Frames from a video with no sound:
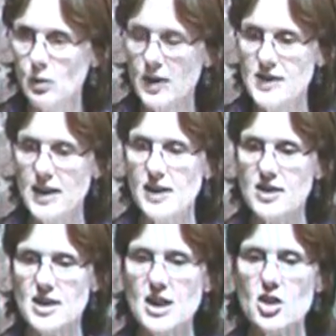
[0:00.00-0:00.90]
We're seeing
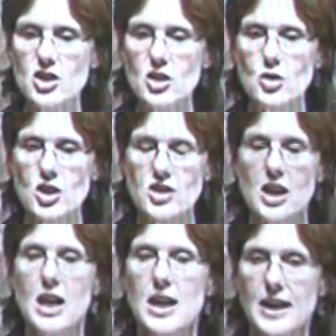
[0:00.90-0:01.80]
teachers who just
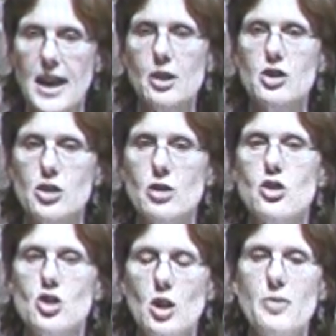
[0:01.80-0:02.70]
cannot do the
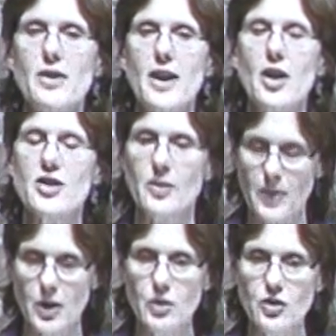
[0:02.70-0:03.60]
job that they are
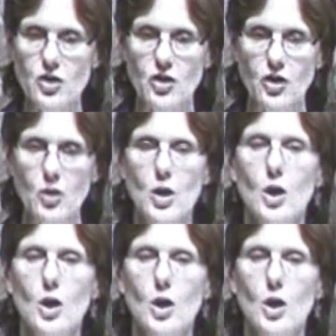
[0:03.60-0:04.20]
supposed to do,